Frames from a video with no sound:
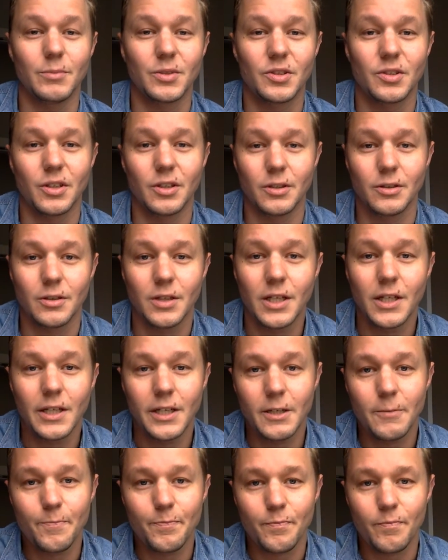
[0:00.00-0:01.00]
So
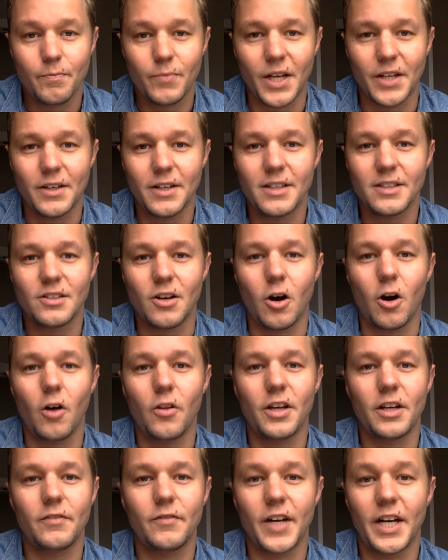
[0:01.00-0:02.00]
they need all
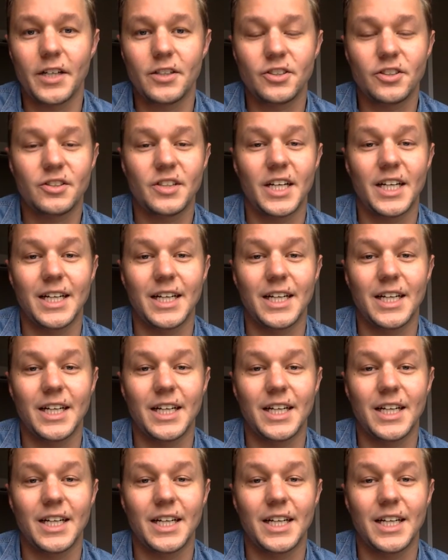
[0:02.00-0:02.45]
the advantages they